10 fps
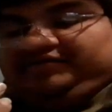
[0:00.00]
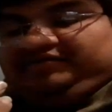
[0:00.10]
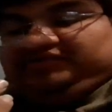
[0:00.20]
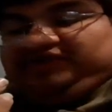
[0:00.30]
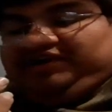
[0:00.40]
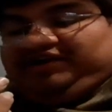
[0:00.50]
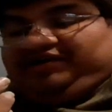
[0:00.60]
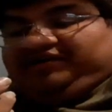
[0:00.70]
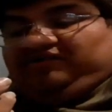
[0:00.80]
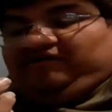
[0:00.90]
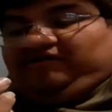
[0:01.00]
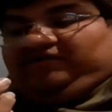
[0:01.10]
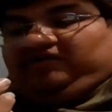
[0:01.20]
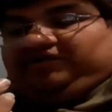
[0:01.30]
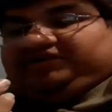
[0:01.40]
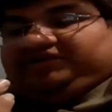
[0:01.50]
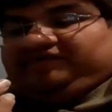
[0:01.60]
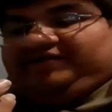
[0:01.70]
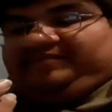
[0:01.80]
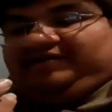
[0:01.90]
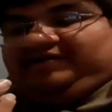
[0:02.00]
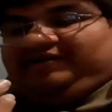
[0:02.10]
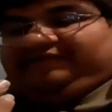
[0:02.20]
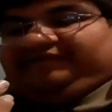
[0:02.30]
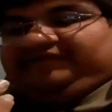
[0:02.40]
Dragonic Overlord, the Rebirth.